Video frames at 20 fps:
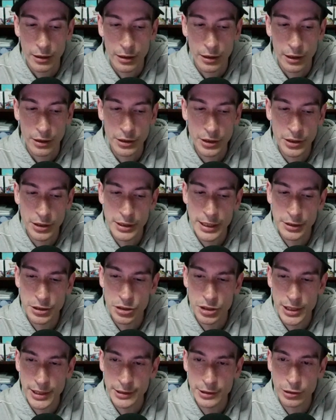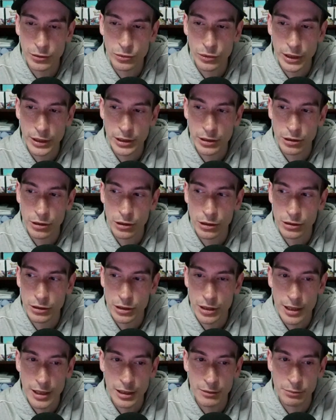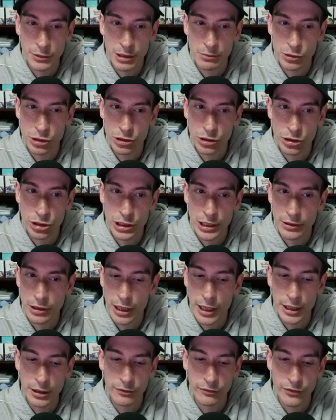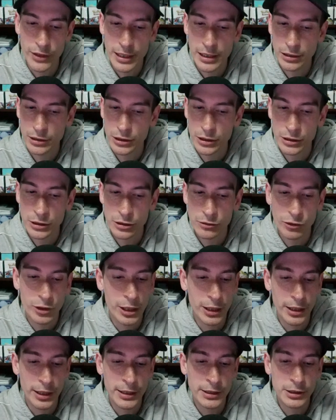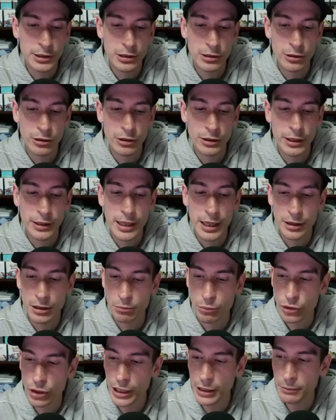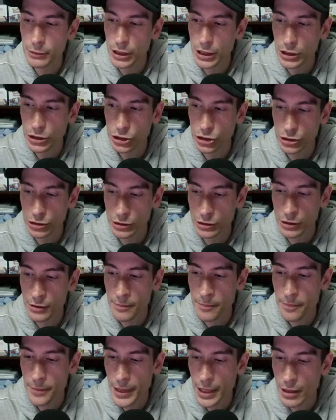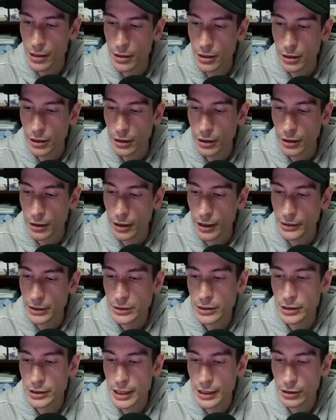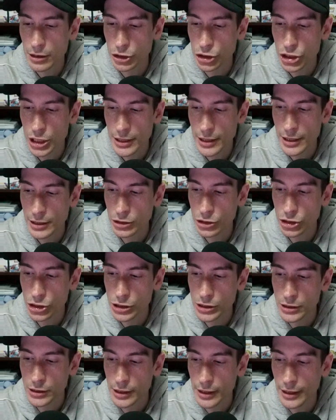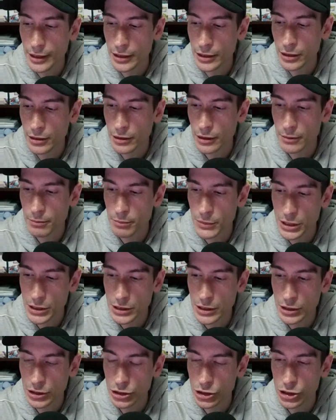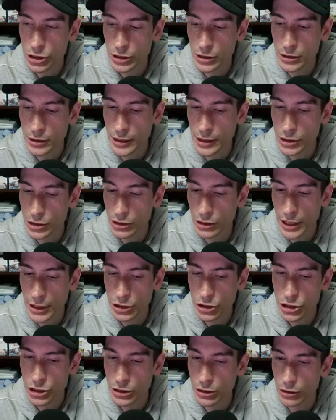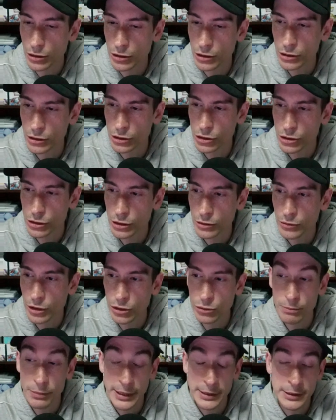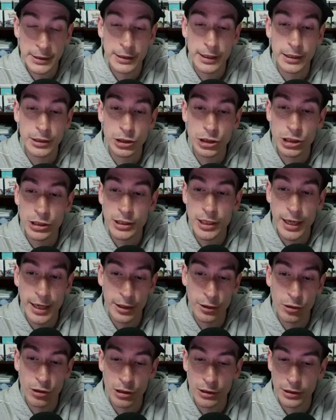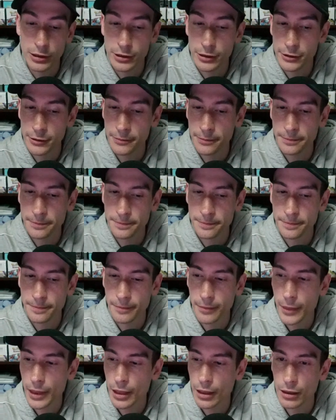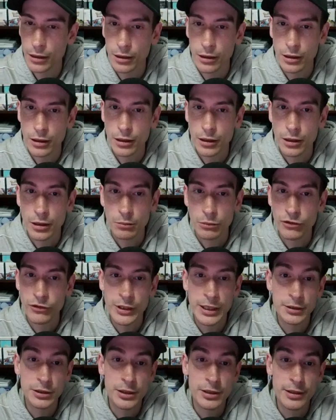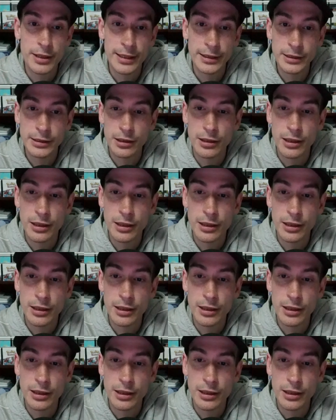And then they got the Techno Radar to help them search out the Iron Valiants. For their Ace card, they got the Prime Catcher. And then they got the Jet Energy and Mist Energy as their energy cards. So no basic energies at all here. Moving on to the next